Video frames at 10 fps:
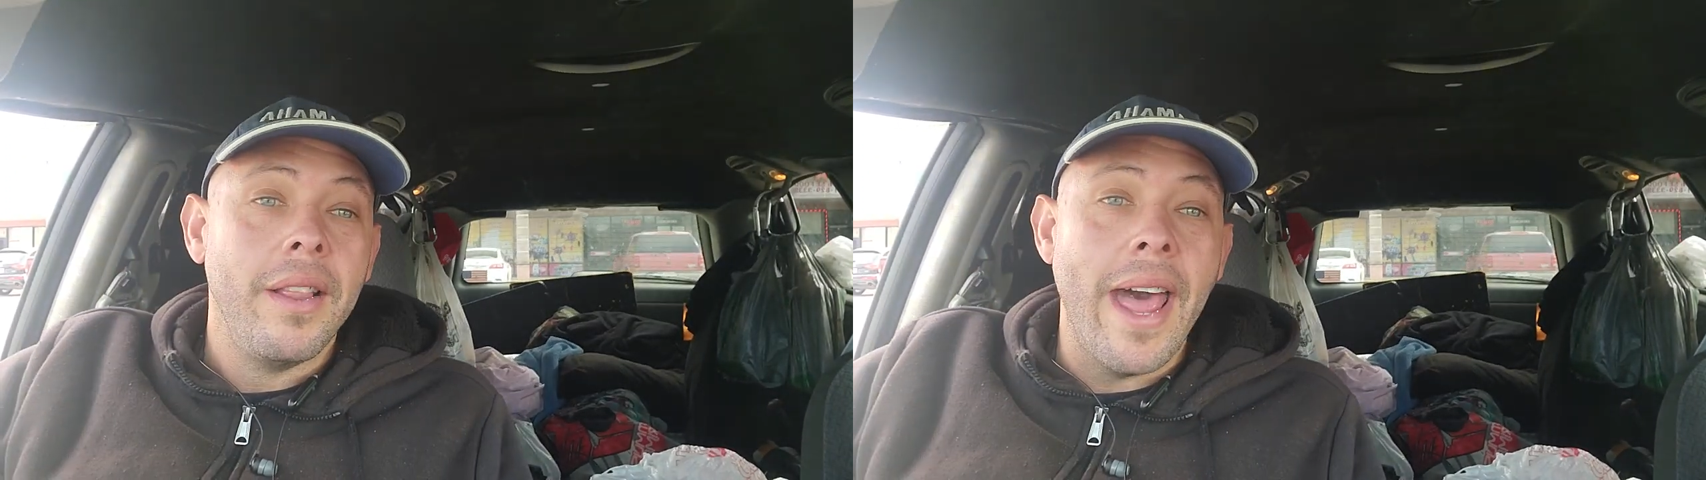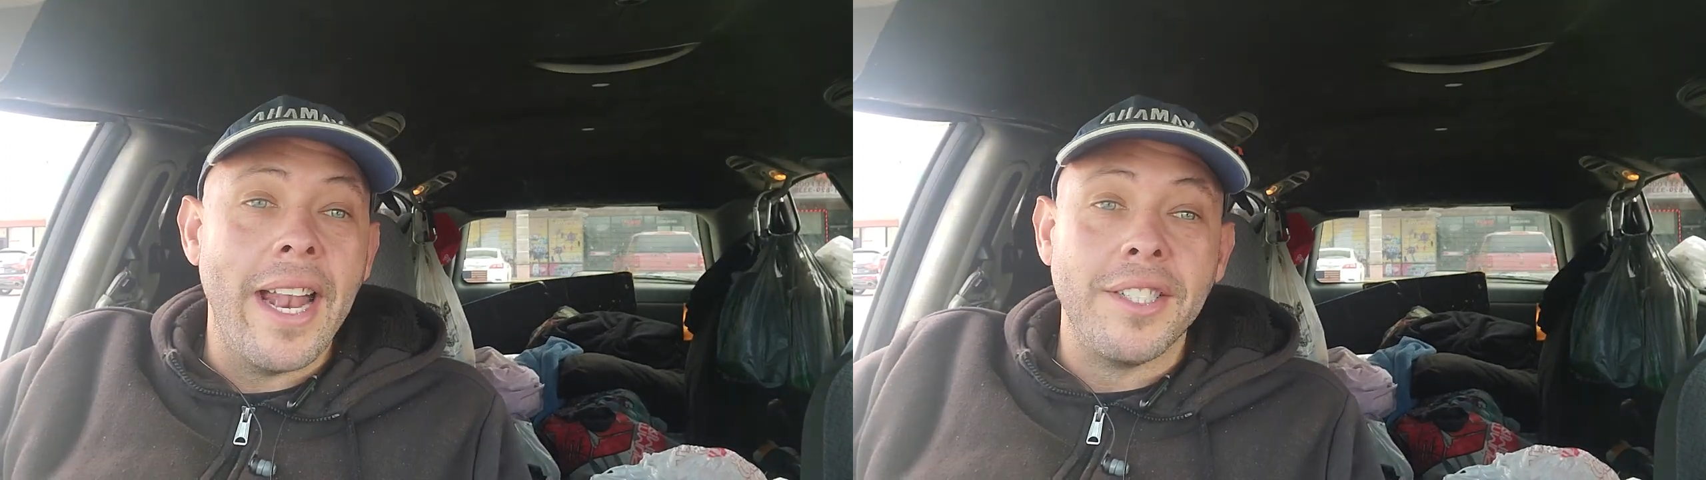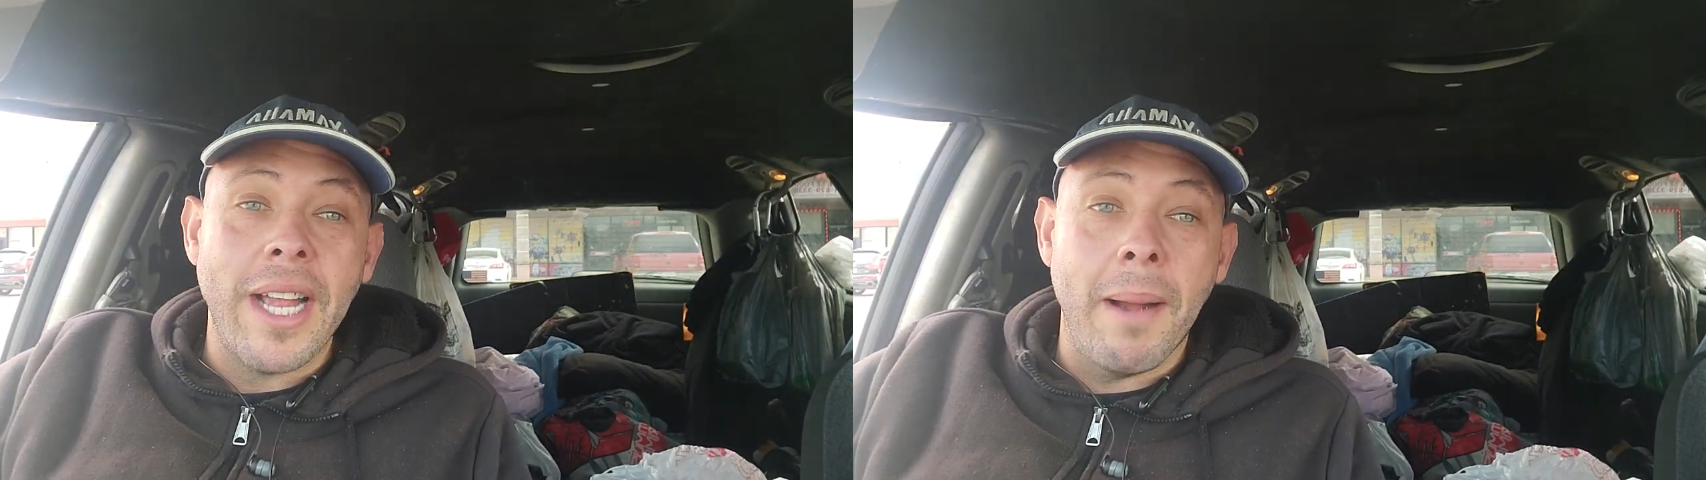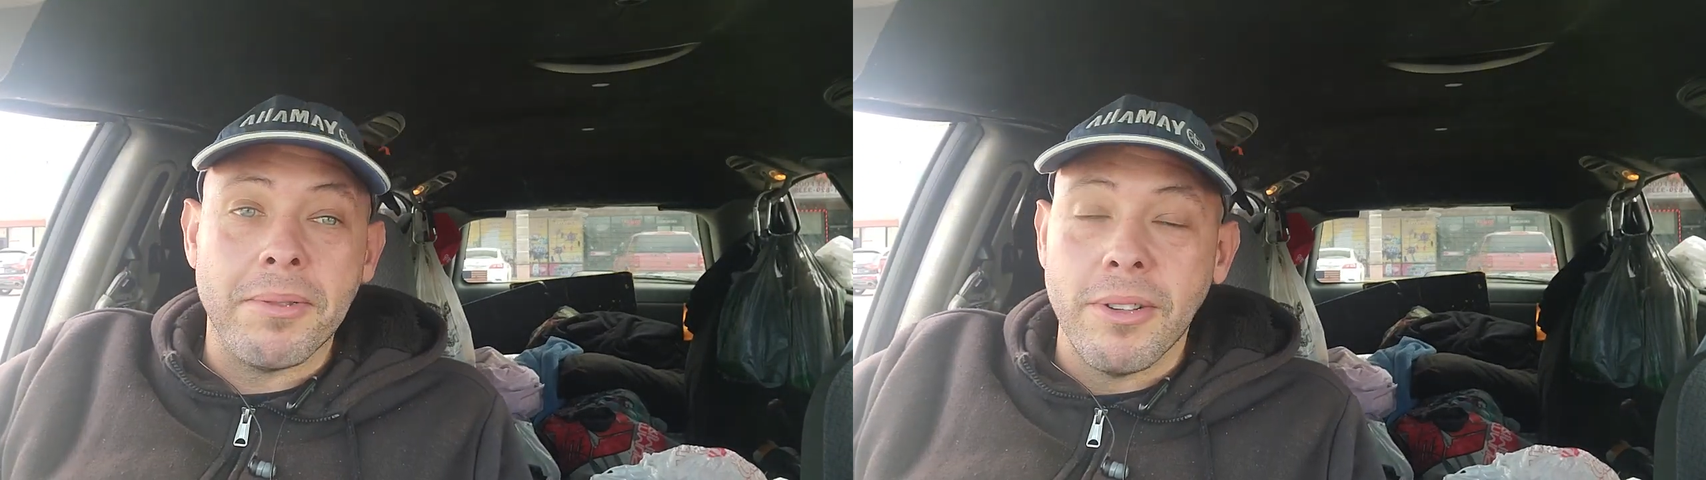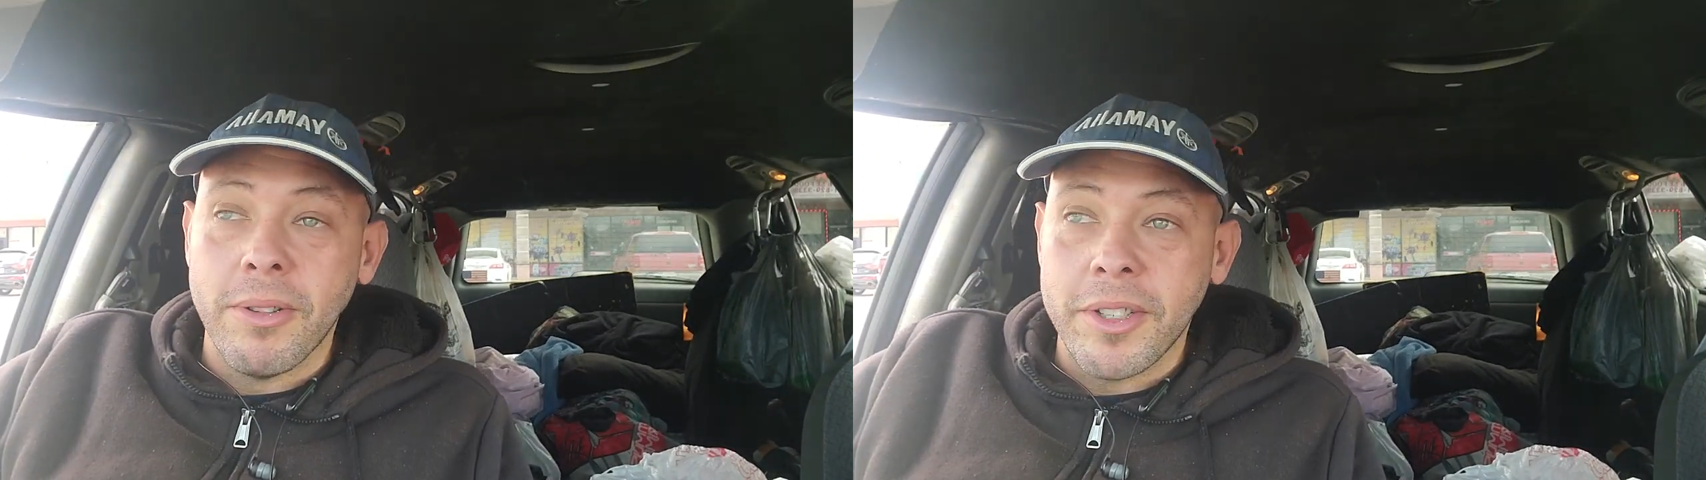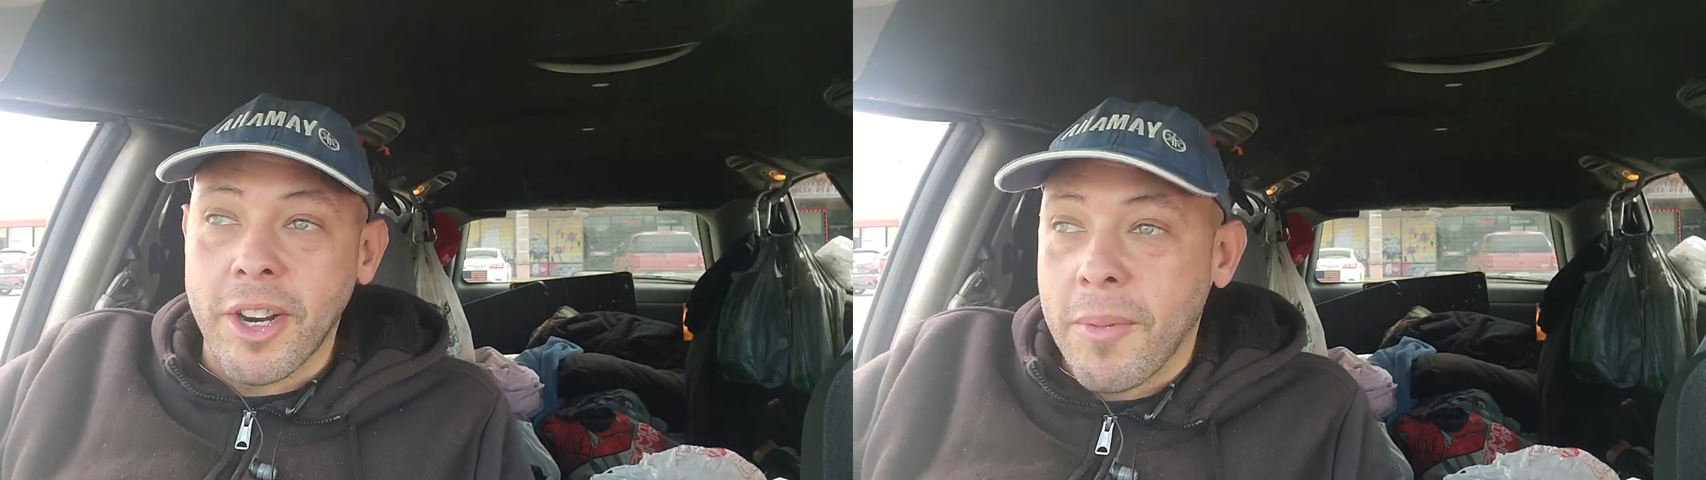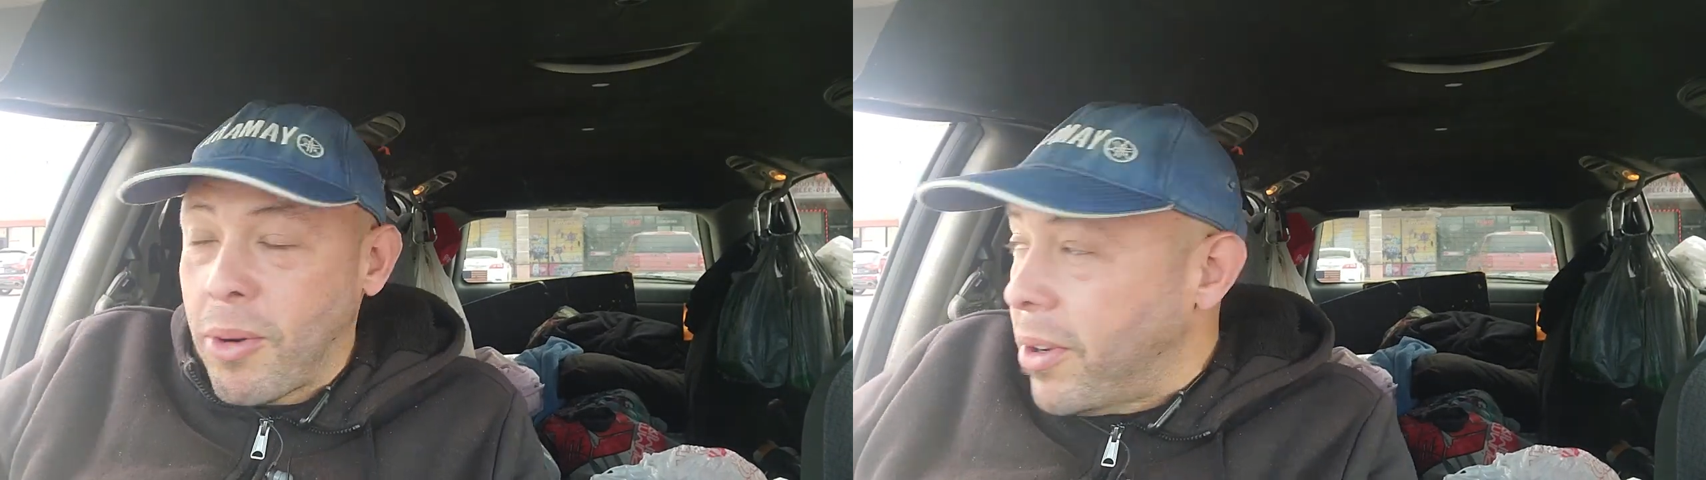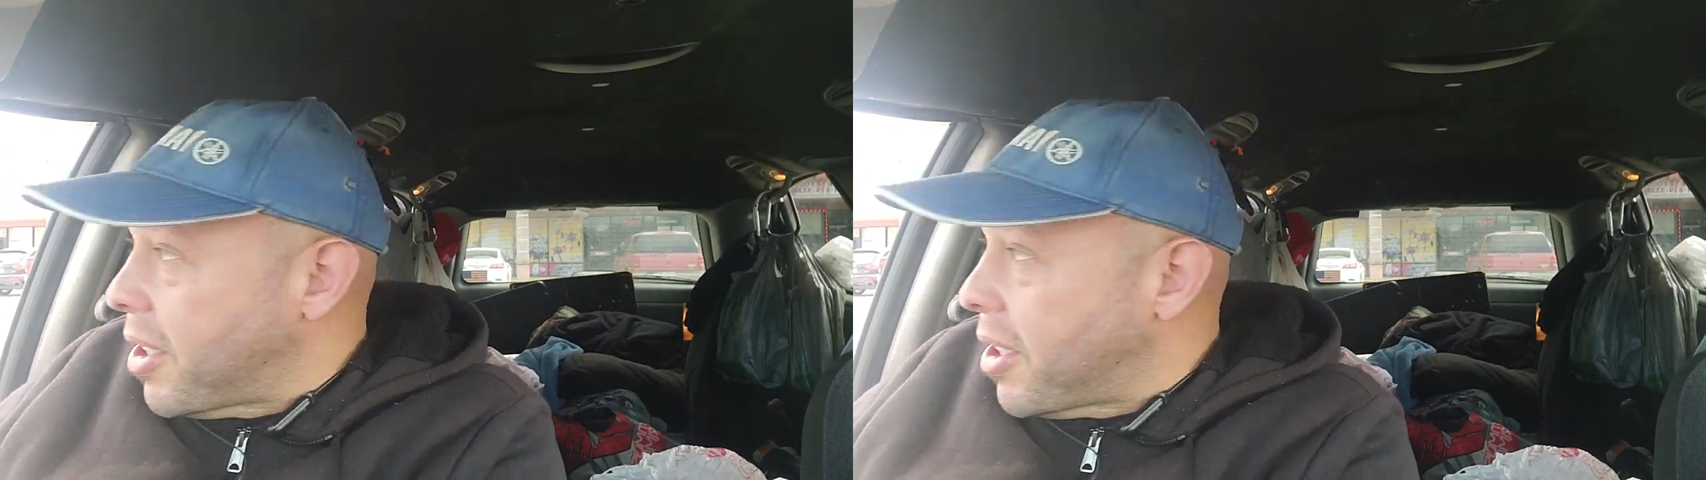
That is absolutely terrible. What's